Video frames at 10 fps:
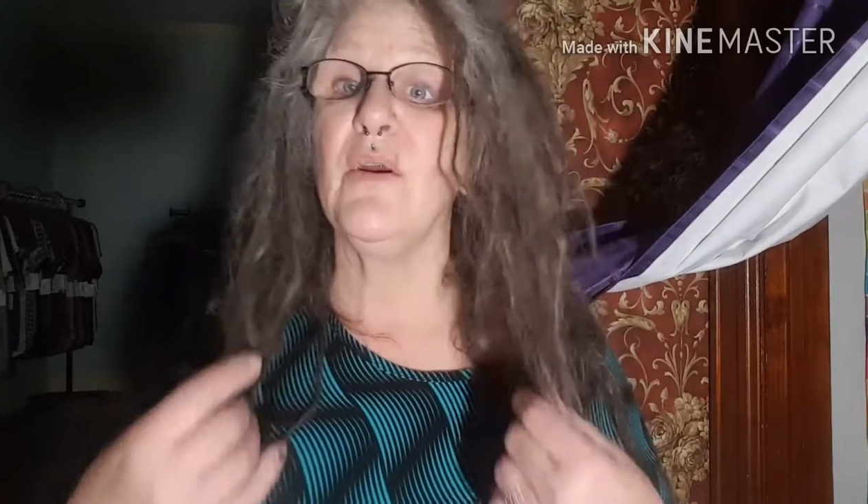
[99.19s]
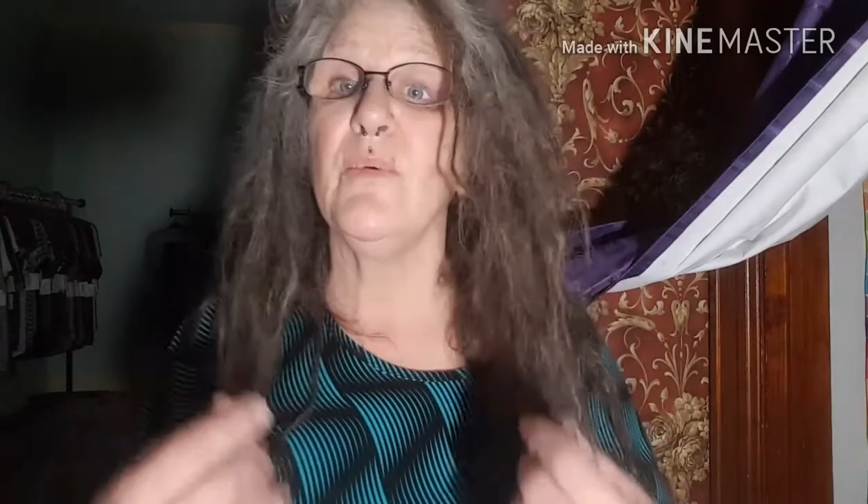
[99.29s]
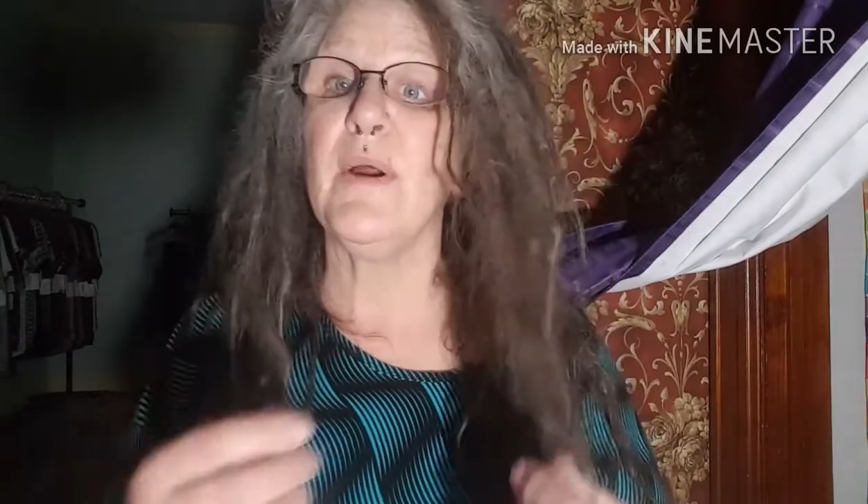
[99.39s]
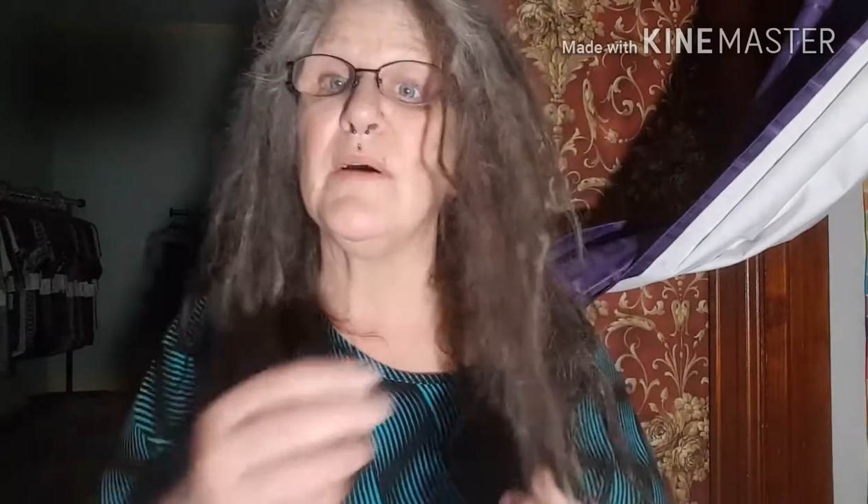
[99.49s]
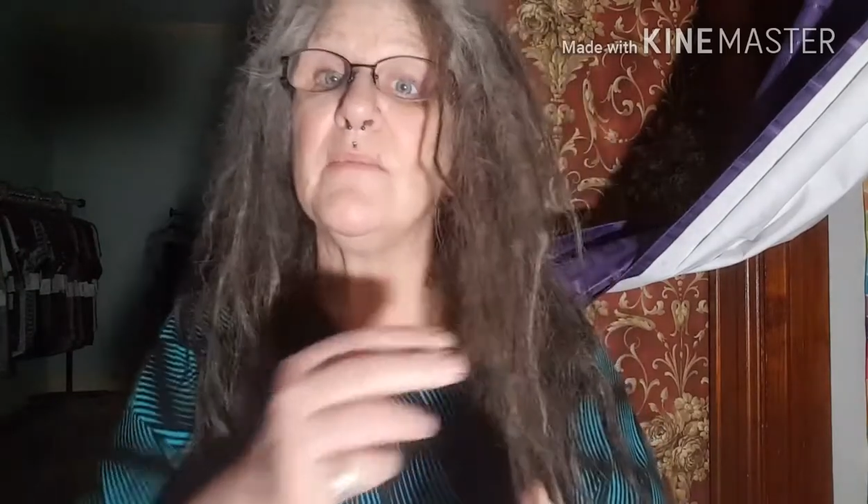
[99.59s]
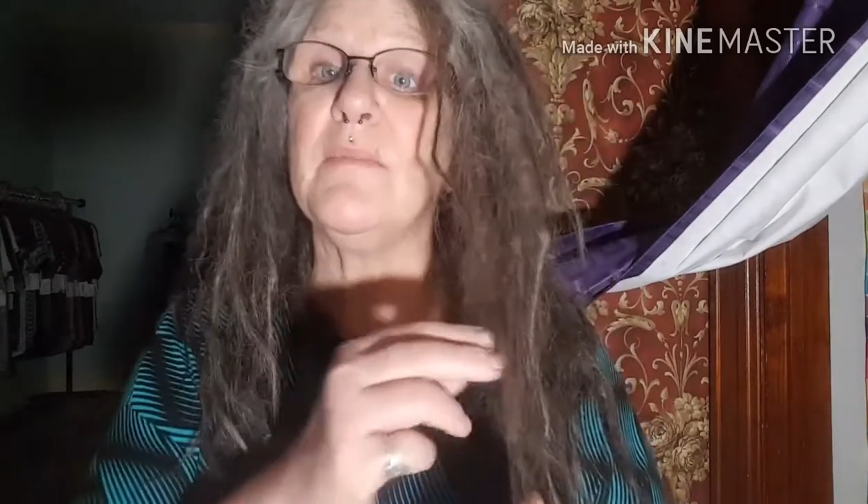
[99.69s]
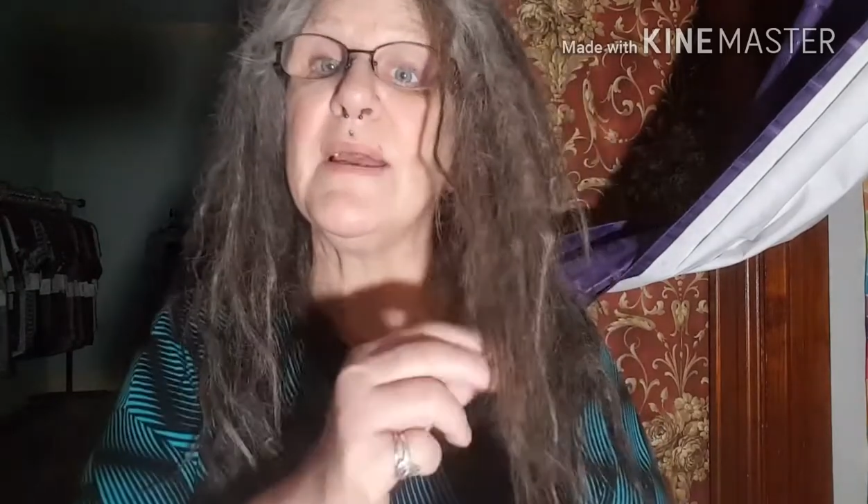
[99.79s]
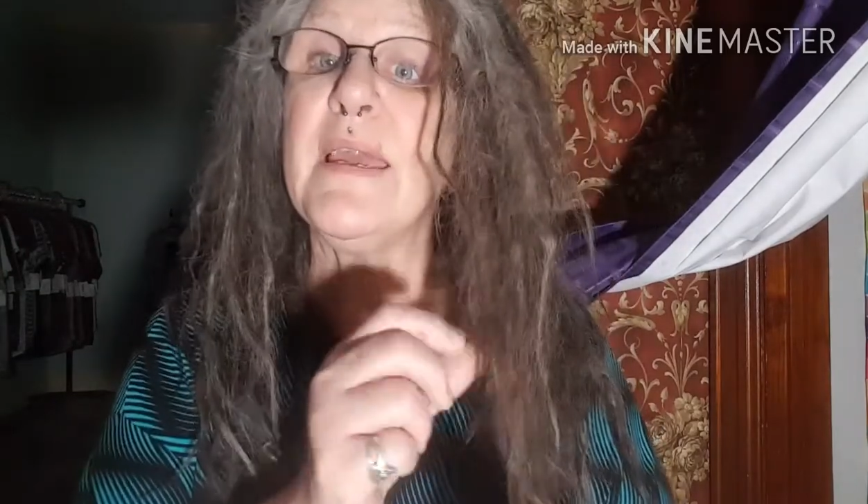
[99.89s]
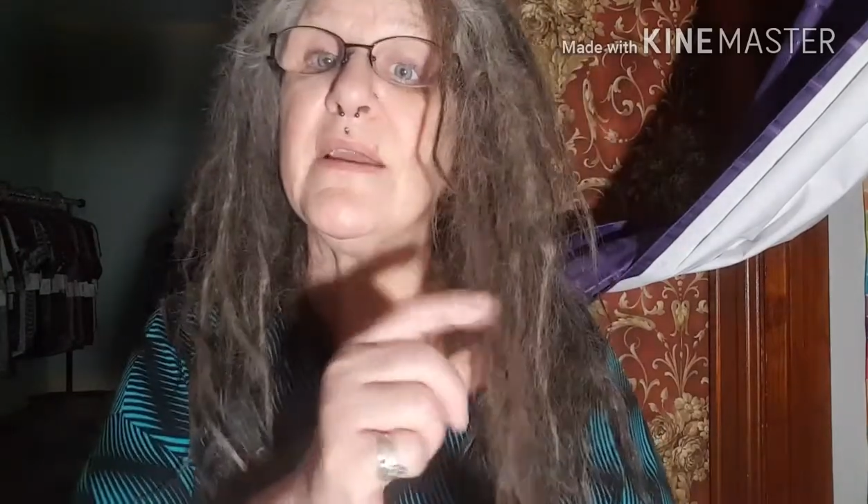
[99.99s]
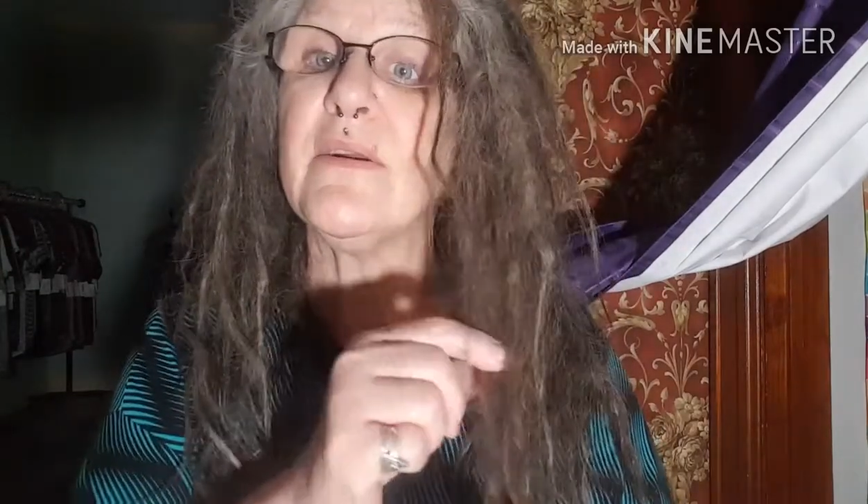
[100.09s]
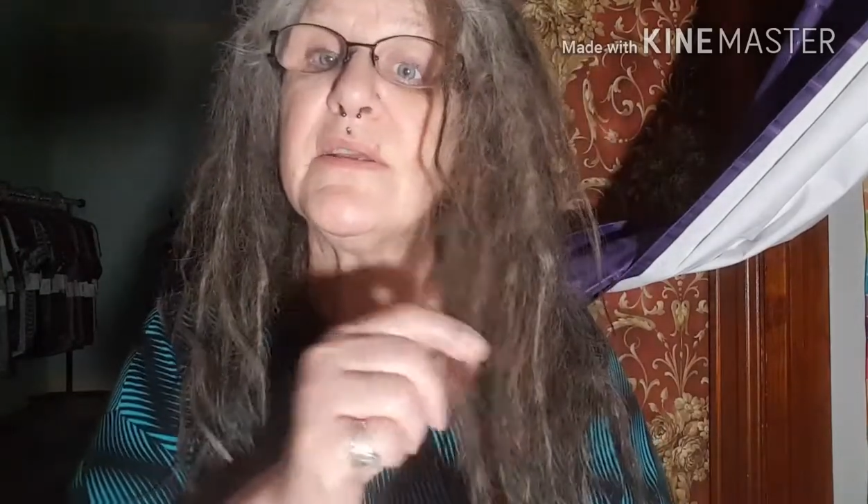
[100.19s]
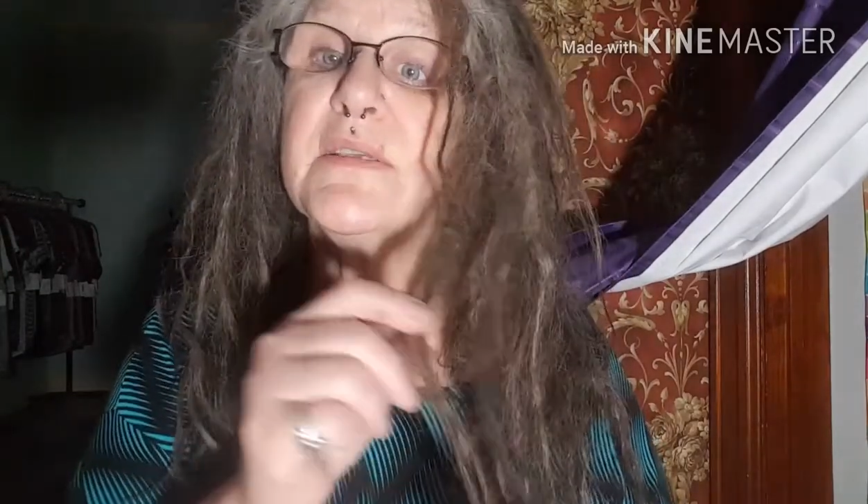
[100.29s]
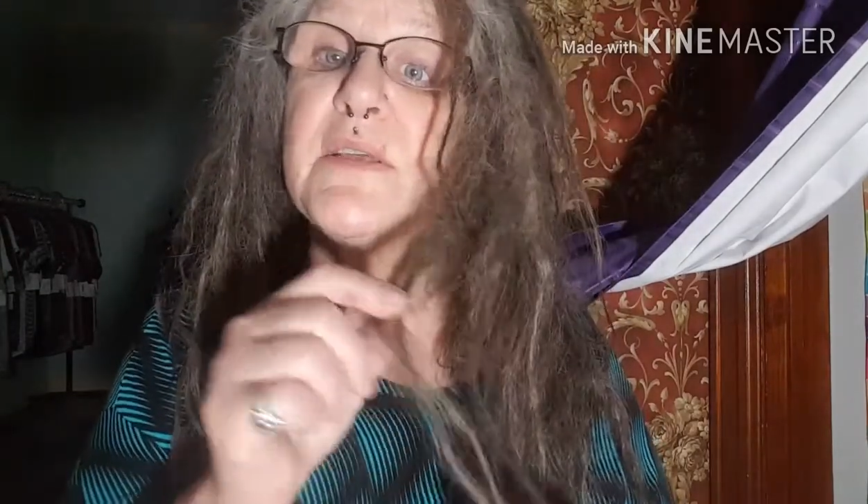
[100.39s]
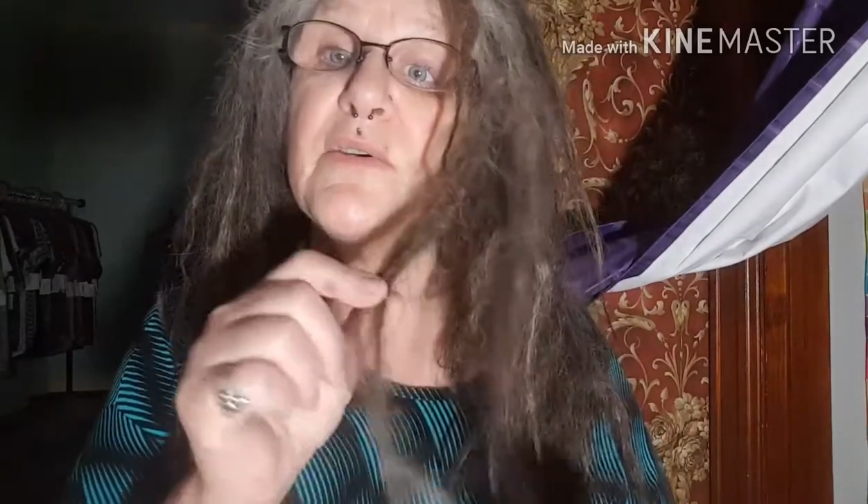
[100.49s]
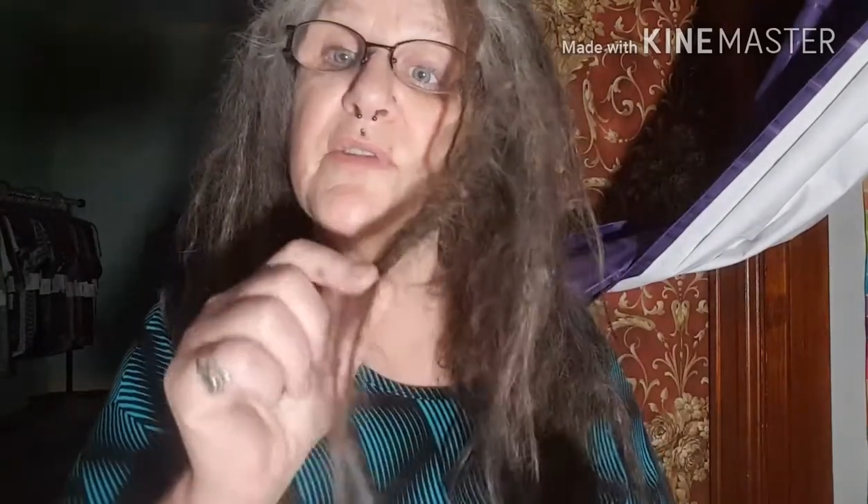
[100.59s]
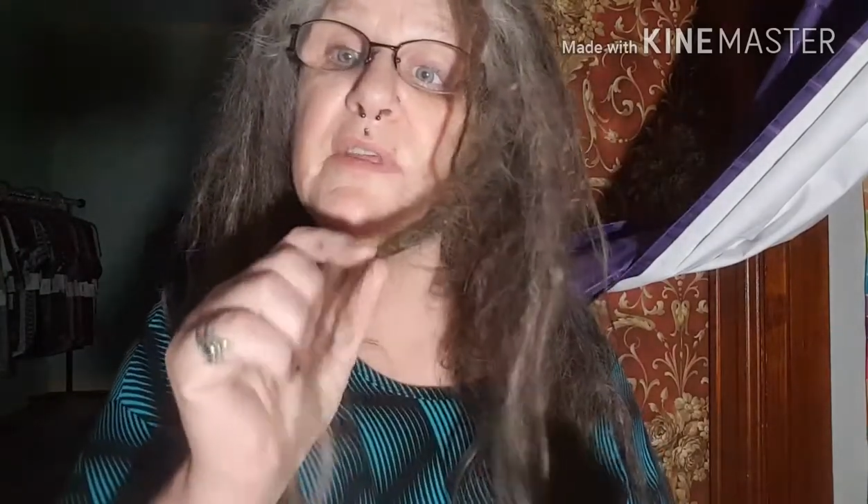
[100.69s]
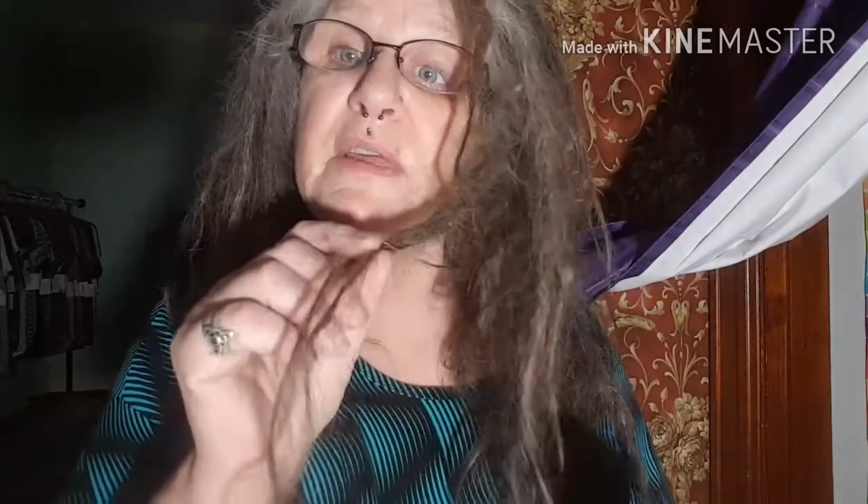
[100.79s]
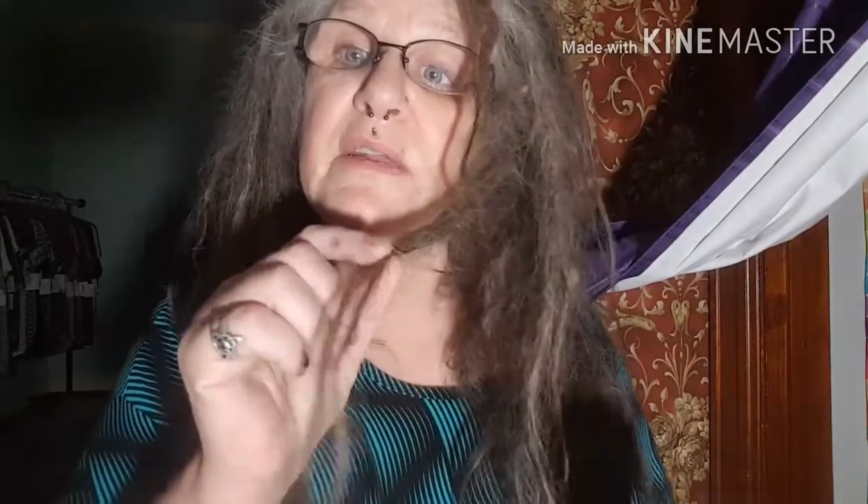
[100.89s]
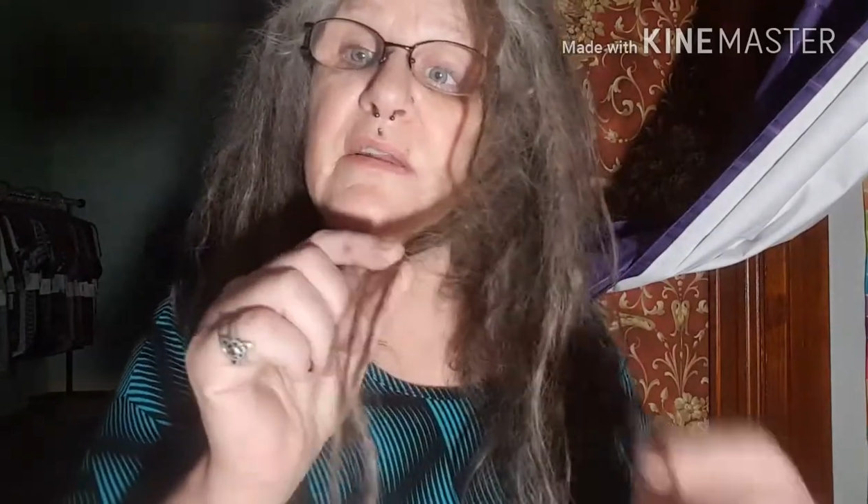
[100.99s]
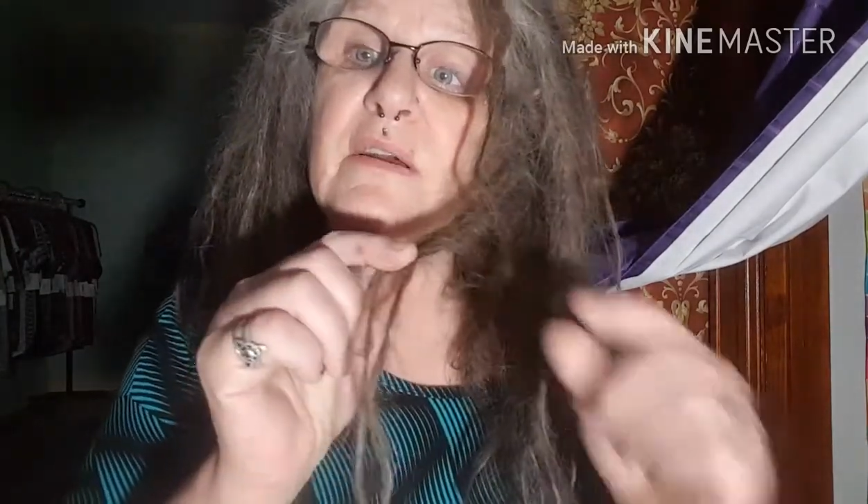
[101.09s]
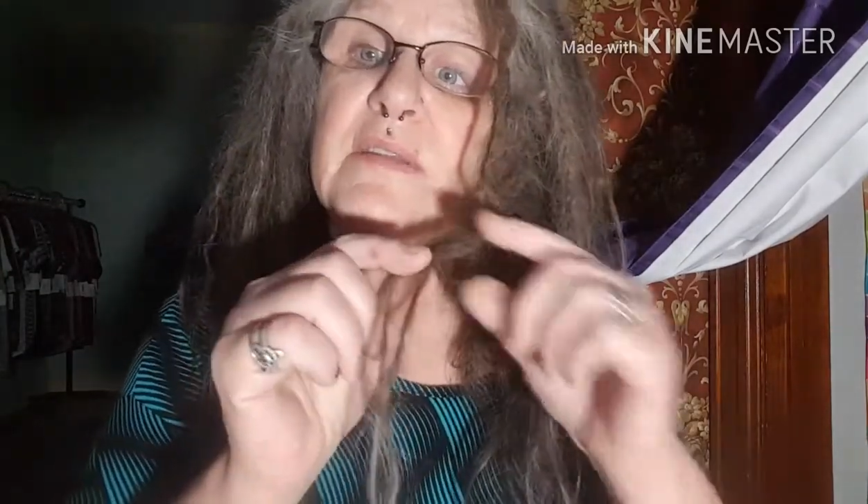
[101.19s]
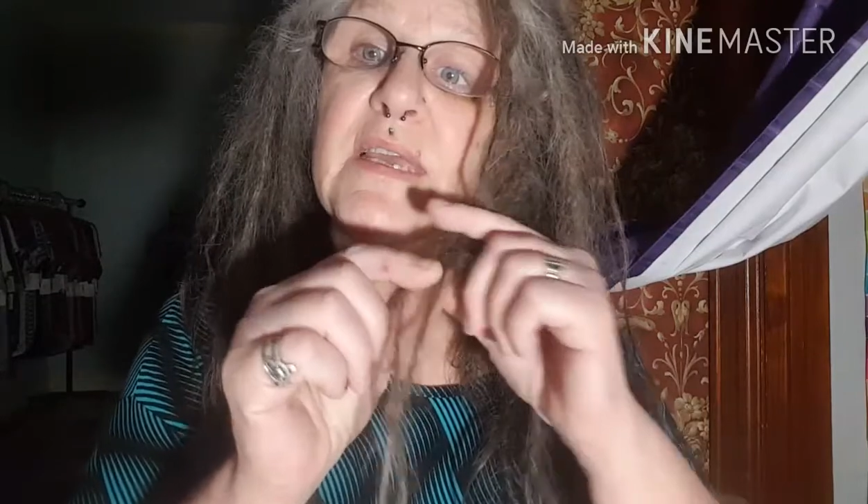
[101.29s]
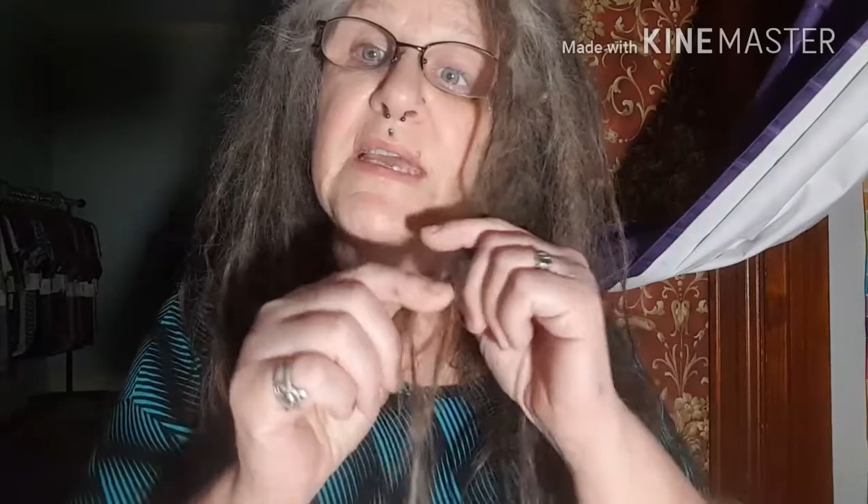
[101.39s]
Well, my hair is so thin on the